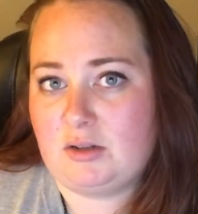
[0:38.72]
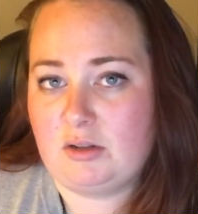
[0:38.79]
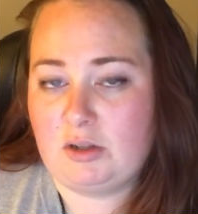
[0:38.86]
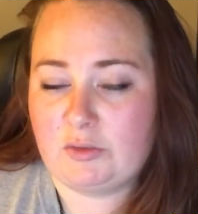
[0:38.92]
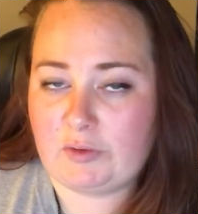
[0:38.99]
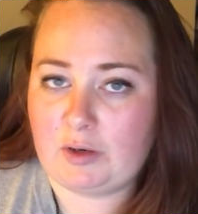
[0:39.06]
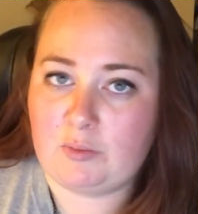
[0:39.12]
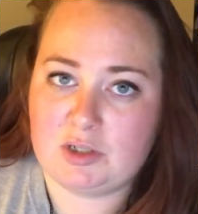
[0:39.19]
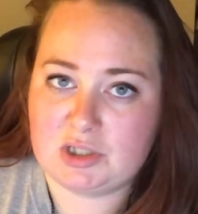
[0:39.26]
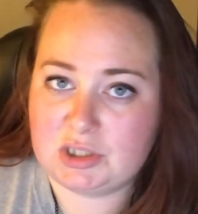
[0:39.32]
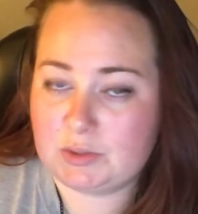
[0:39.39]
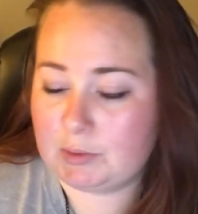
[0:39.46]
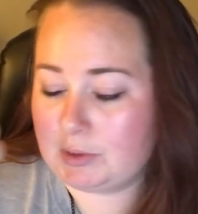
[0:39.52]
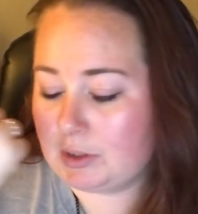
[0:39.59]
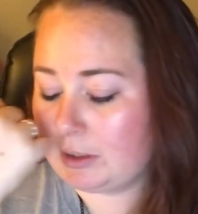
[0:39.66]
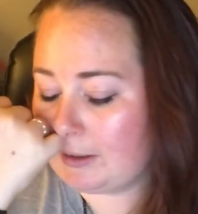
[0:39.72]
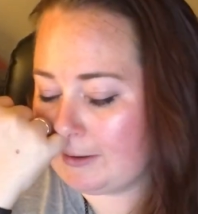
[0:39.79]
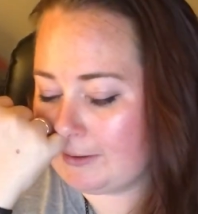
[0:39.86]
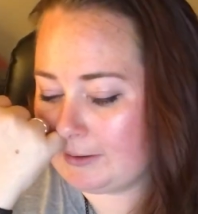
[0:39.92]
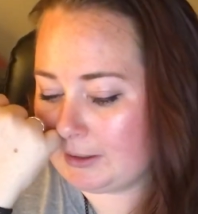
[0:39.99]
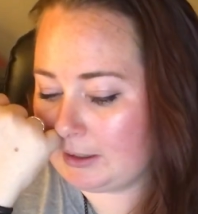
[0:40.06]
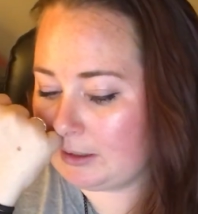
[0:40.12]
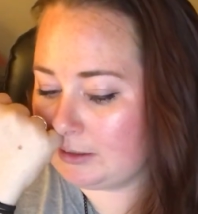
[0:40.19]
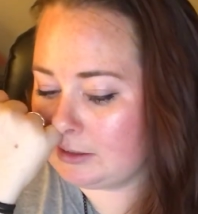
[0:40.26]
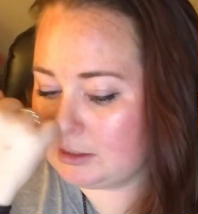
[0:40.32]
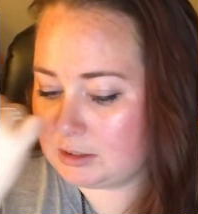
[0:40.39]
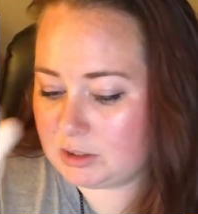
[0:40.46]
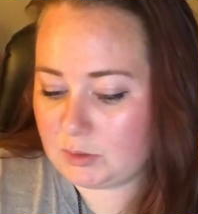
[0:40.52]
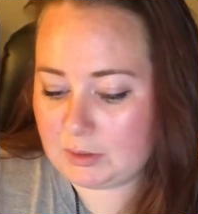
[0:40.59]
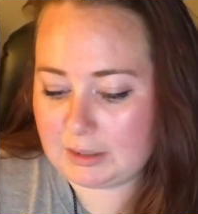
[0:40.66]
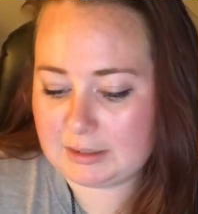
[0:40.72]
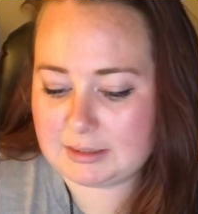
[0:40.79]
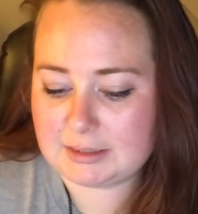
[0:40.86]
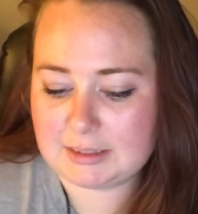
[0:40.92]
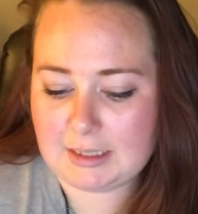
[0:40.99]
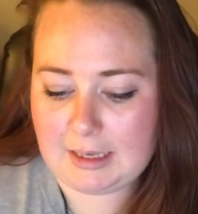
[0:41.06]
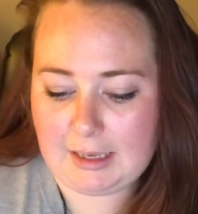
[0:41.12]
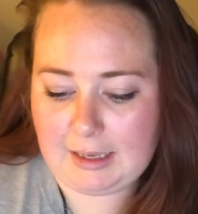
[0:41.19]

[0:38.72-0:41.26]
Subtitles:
clarifying questions with their other students.